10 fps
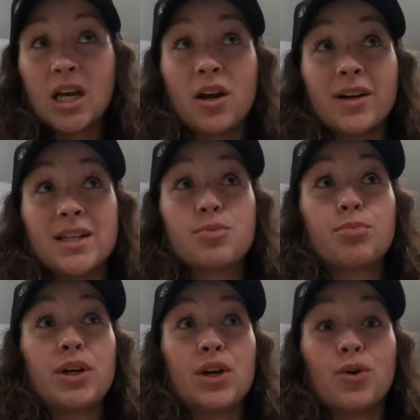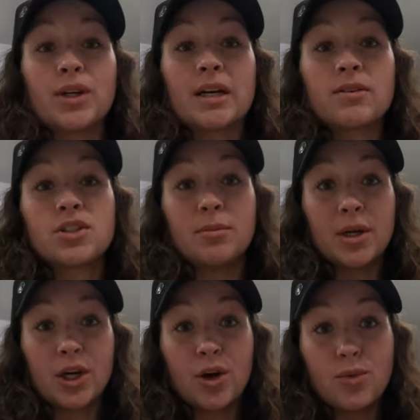Alright, it's pretty cold out, so I'm
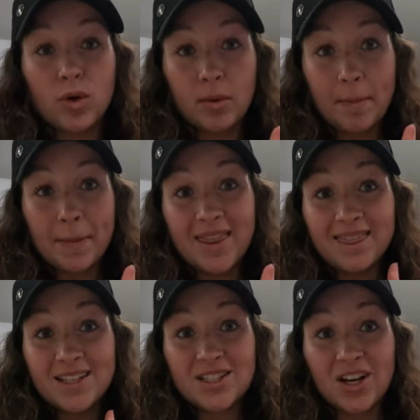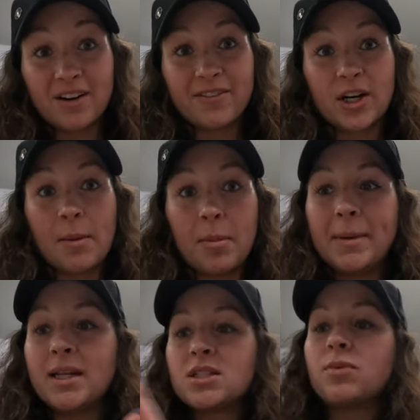gonna go warm up in the sauna for a couple
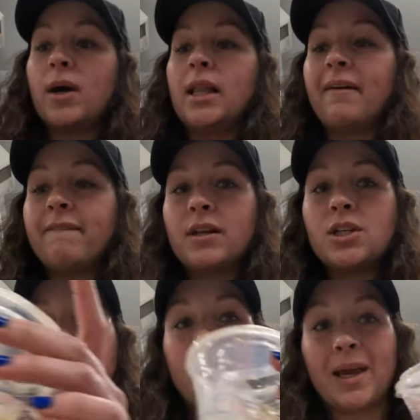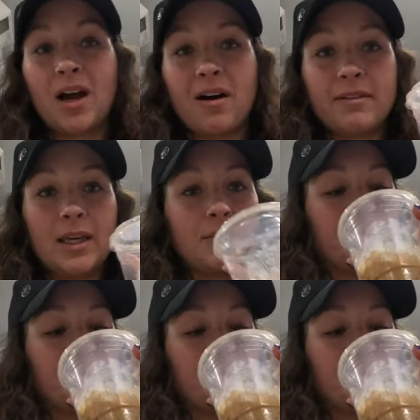minutes while I finish up my coffee.